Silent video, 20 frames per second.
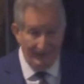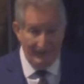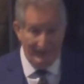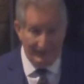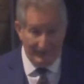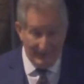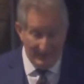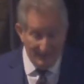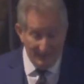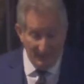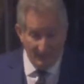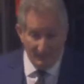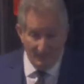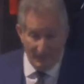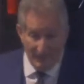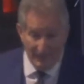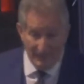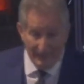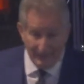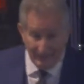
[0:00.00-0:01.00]
And keep in
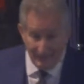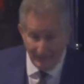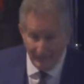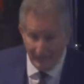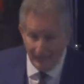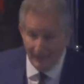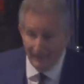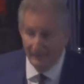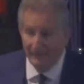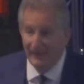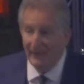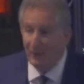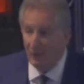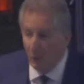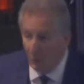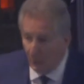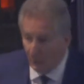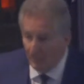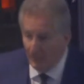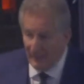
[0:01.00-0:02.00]
mind, they
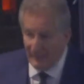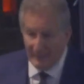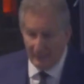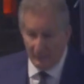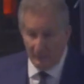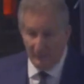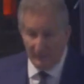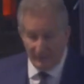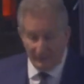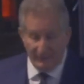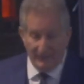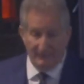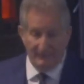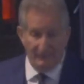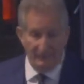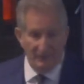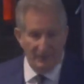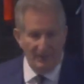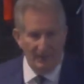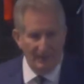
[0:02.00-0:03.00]
all bailed except
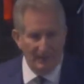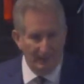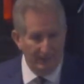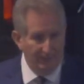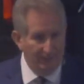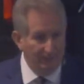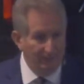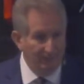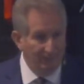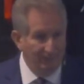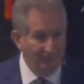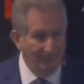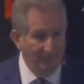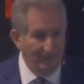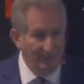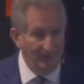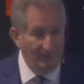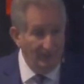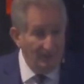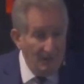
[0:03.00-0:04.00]
for John.
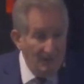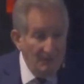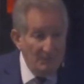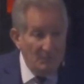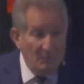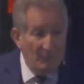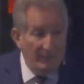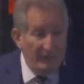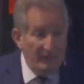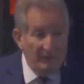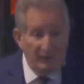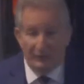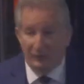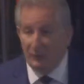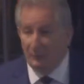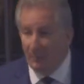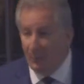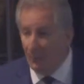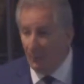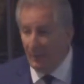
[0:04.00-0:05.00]
None of them were there to
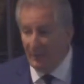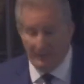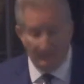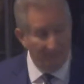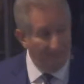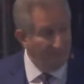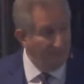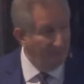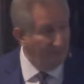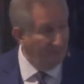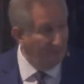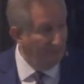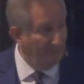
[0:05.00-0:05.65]
support him.